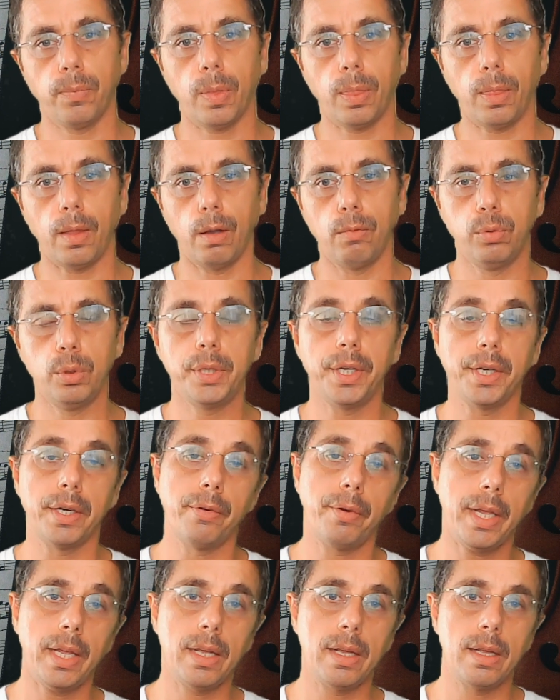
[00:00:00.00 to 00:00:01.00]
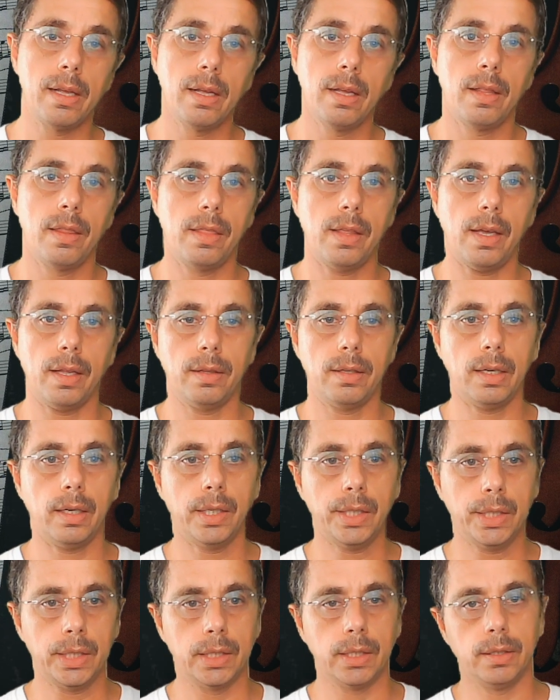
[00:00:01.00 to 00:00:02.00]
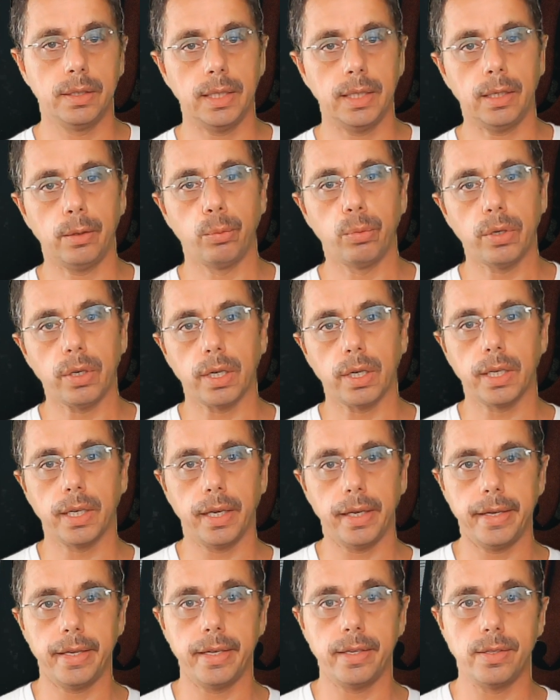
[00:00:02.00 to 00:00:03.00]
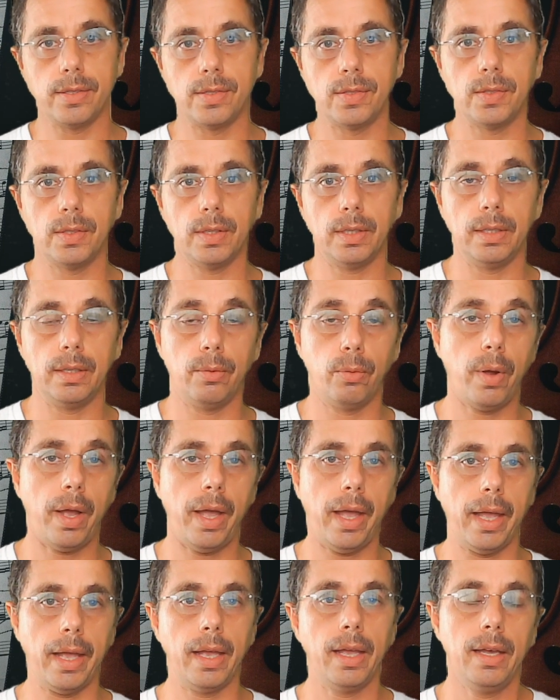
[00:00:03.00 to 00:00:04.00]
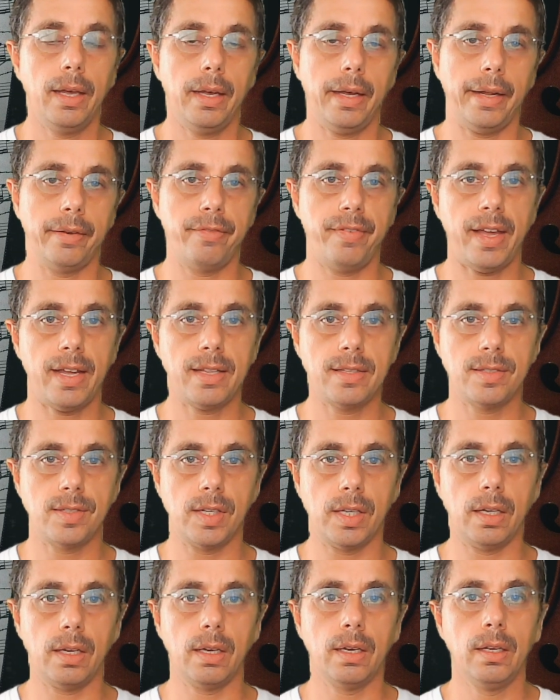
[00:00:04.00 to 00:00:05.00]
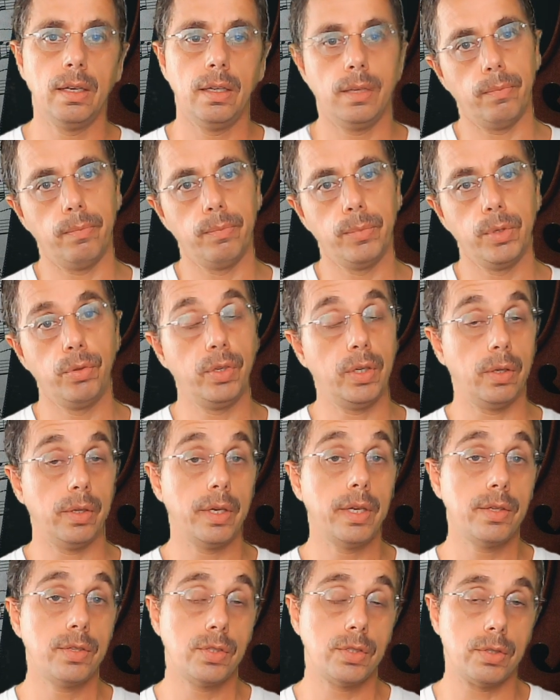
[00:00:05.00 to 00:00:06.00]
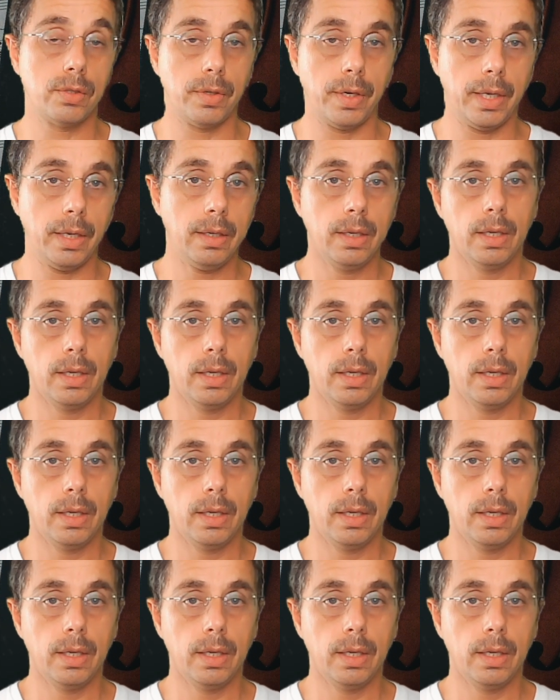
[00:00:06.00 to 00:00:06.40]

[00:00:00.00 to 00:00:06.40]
would agree that their work is in a way advancing musical history,